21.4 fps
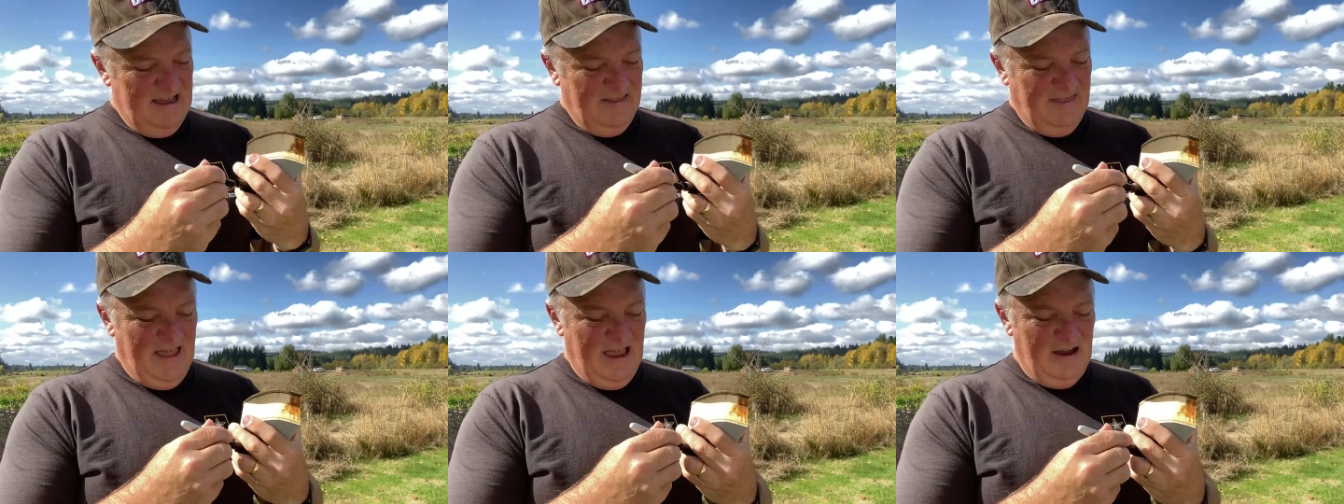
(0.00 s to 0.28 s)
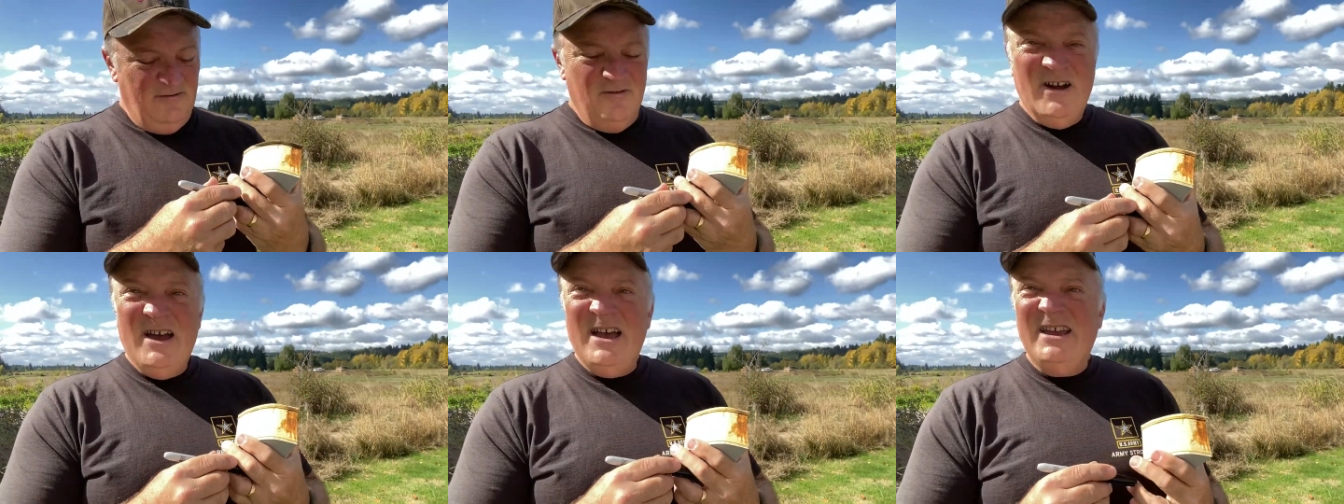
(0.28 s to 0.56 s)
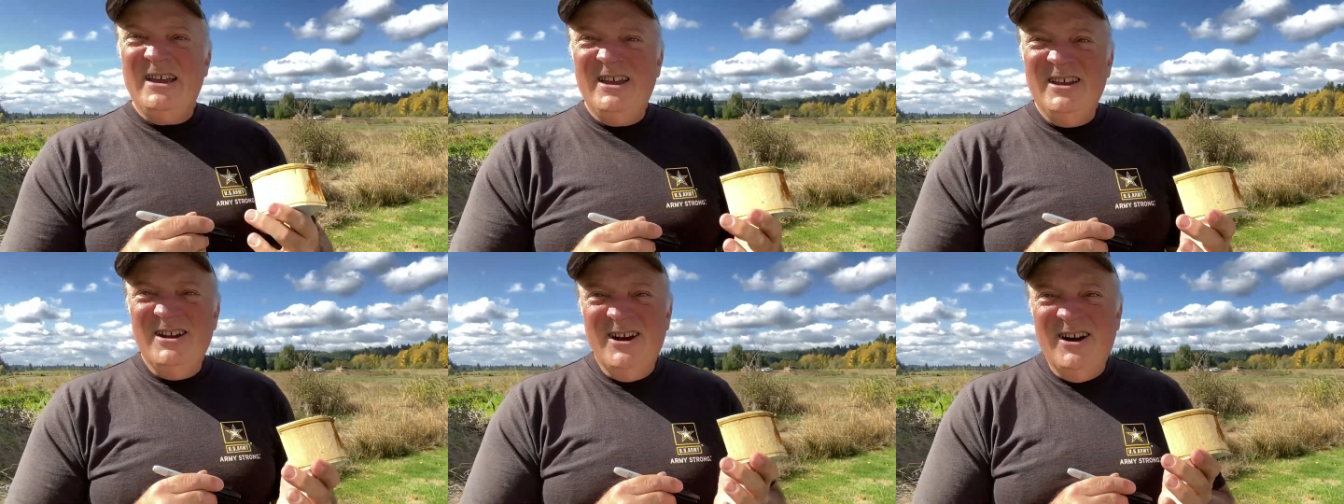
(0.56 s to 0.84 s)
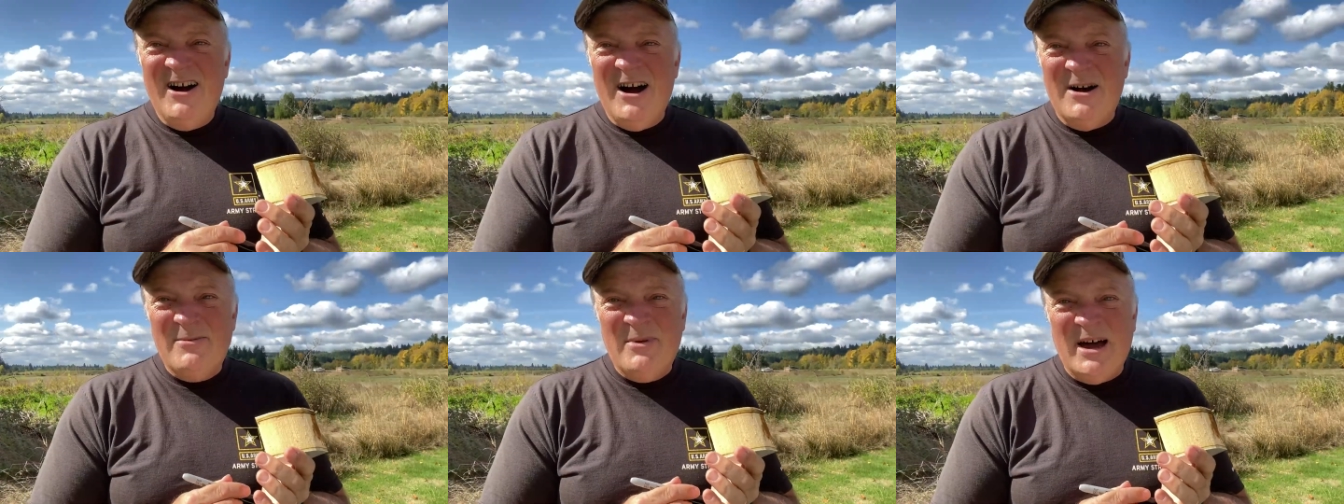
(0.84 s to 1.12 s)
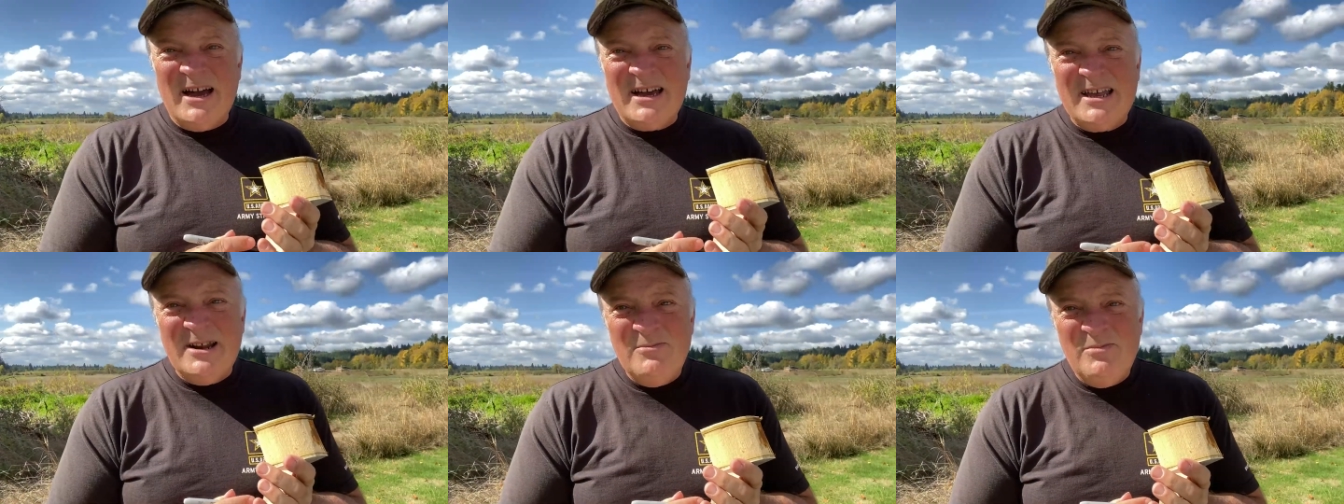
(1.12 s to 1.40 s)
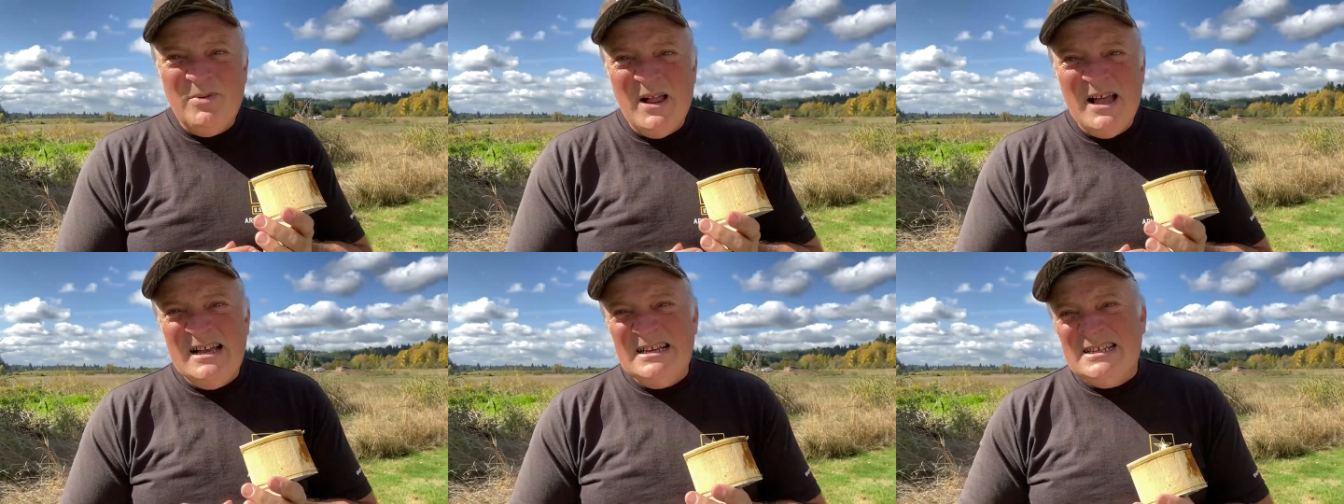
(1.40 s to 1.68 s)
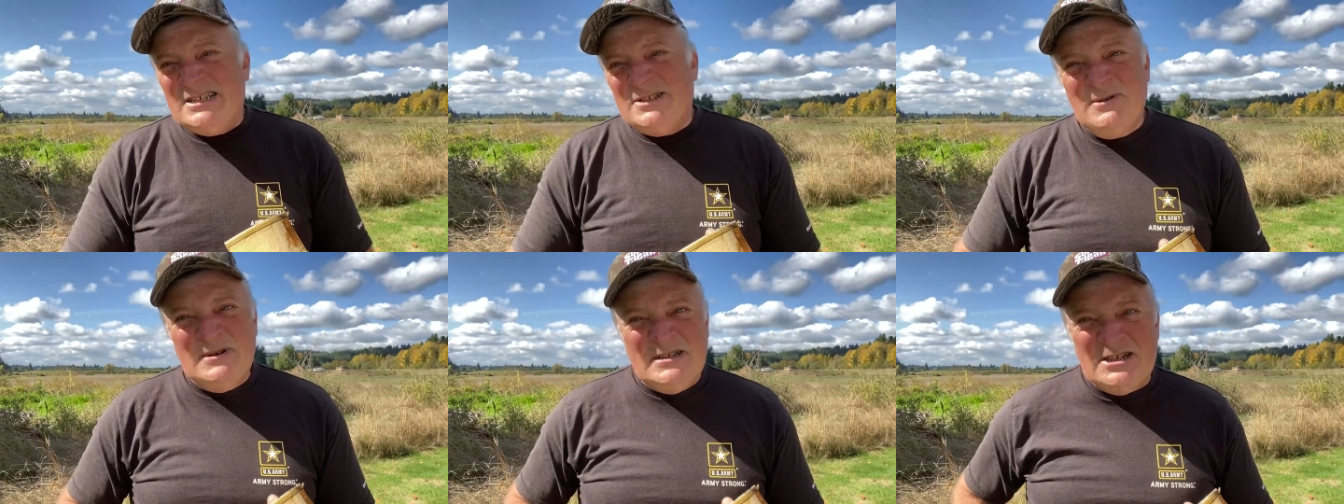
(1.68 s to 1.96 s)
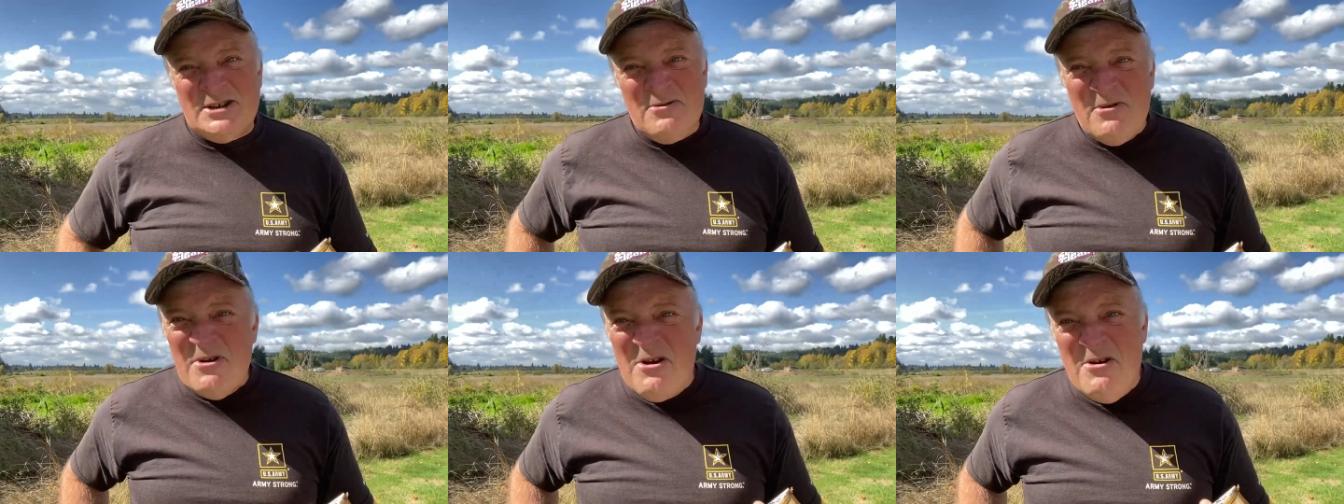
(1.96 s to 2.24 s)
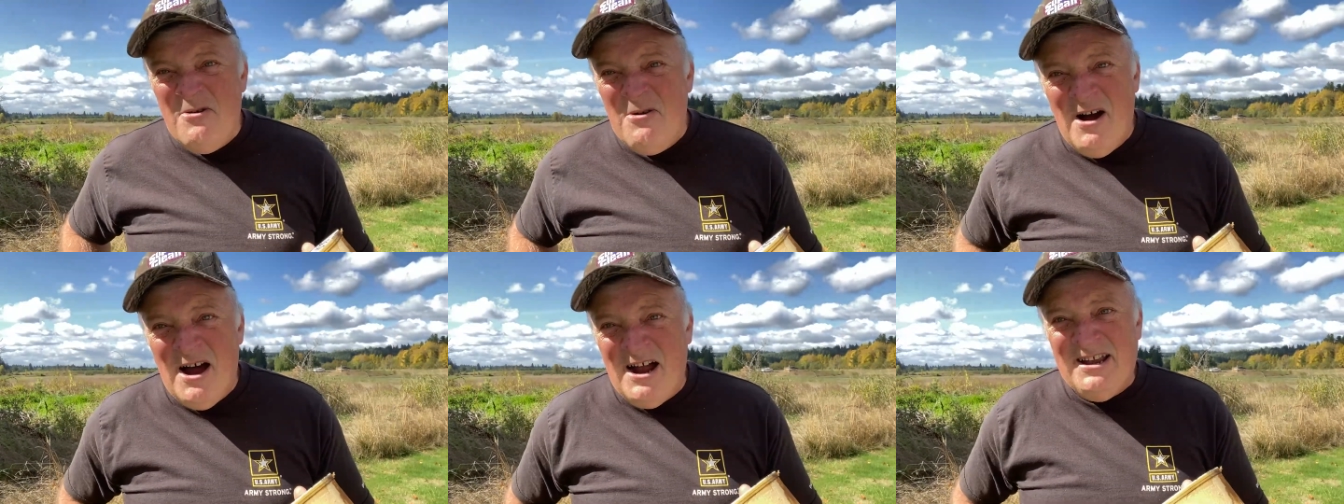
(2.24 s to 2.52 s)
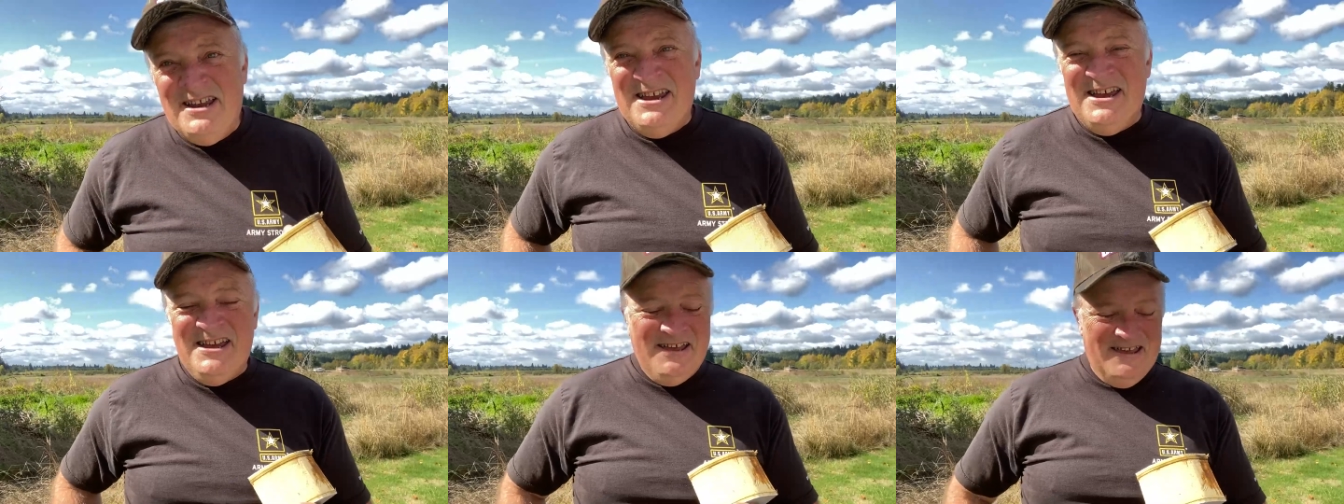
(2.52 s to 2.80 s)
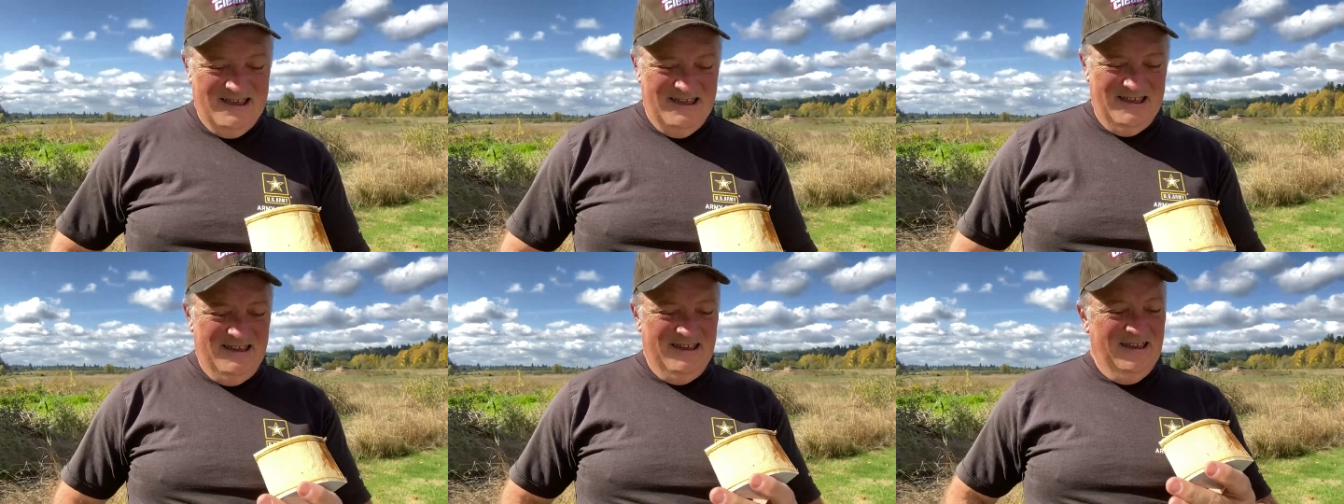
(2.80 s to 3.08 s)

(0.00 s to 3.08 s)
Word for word: That way, you know, I'm not going to play a switcheroo on you.